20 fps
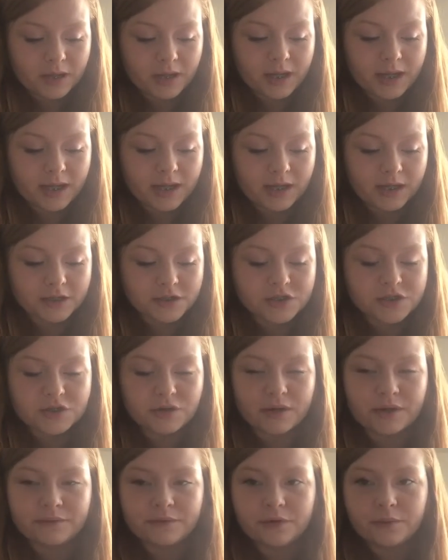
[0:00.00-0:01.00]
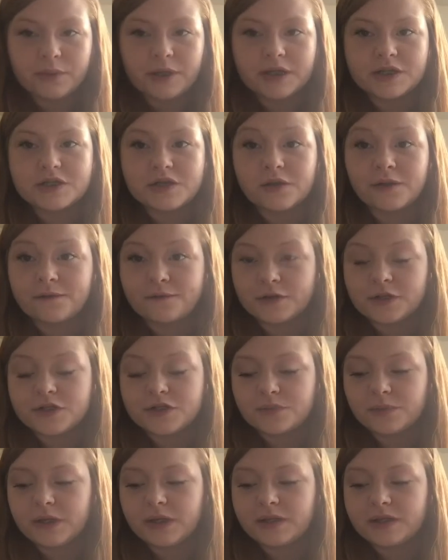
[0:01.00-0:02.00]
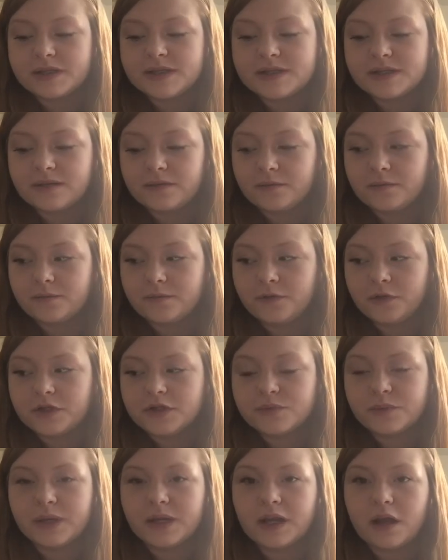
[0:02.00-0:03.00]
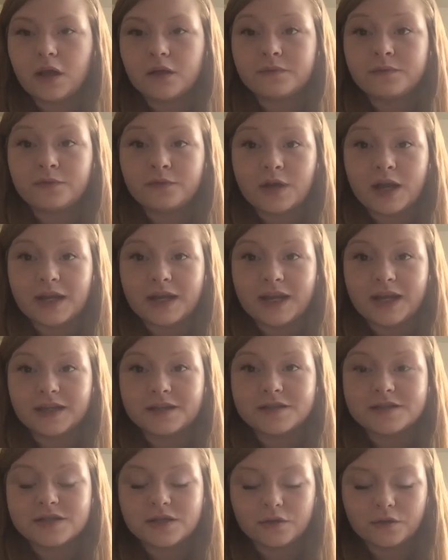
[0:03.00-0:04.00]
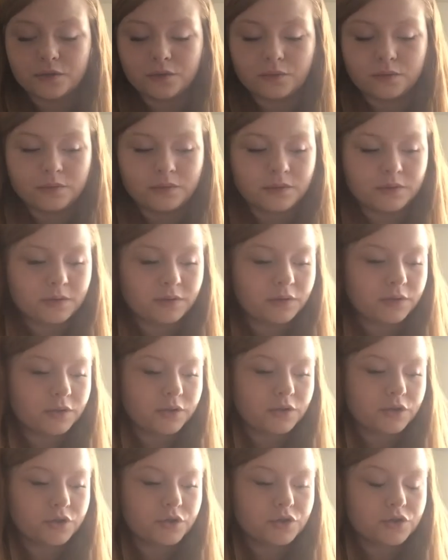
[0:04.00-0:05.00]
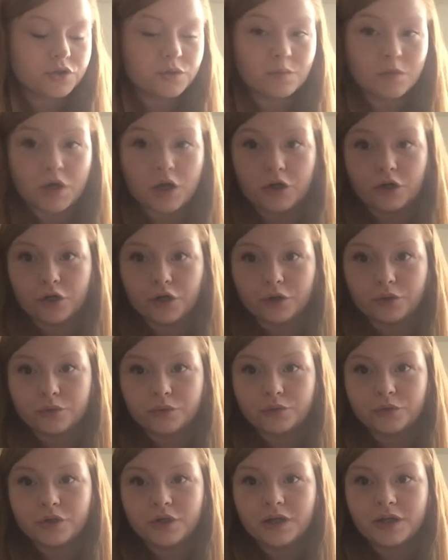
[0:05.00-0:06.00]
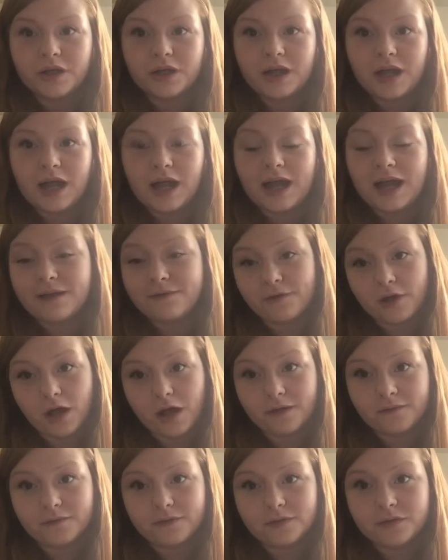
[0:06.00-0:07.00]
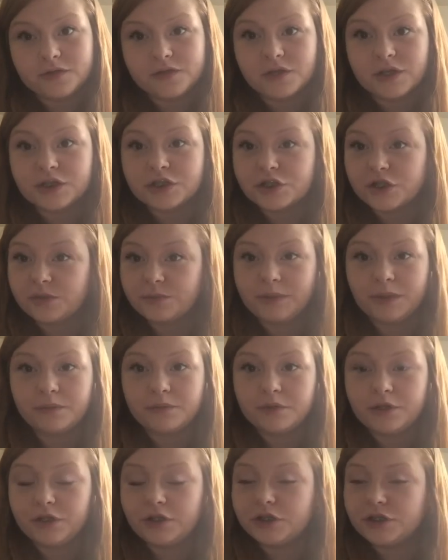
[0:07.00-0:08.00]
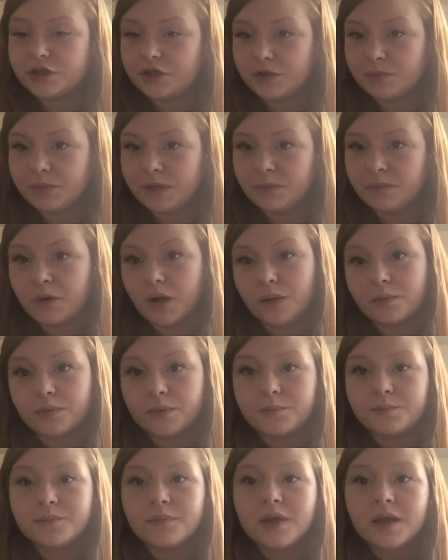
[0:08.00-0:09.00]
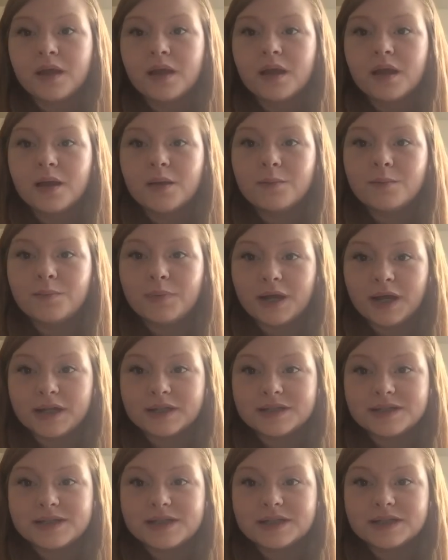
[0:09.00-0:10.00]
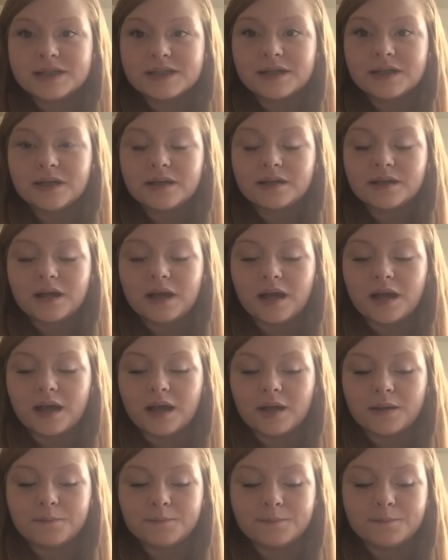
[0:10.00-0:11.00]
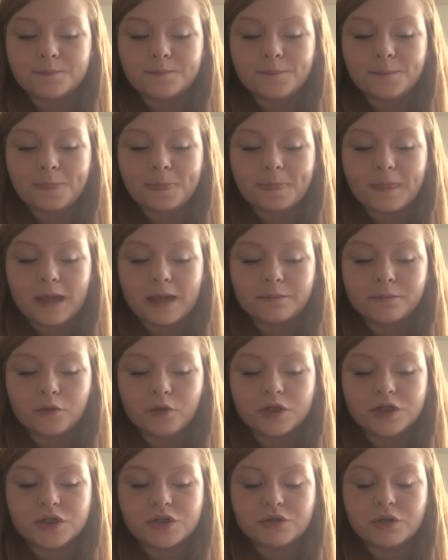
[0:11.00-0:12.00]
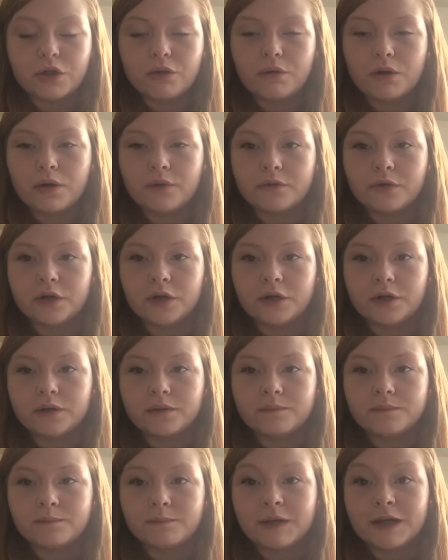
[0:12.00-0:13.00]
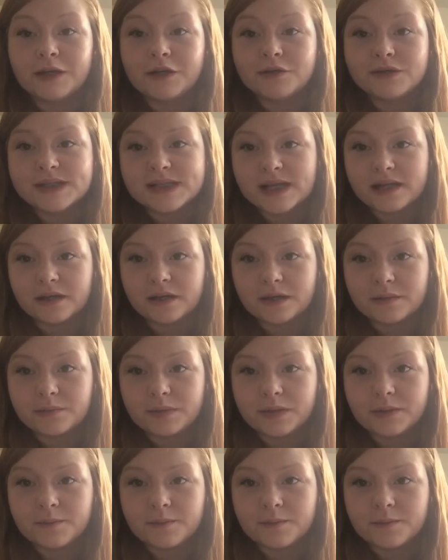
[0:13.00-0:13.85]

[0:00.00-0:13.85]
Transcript: and so every week, so the first week, this first week on Friday, so tomorrow, I have off. So I should be able to do it, shouldn't be a problem. But um, I'm going to go over my new setup,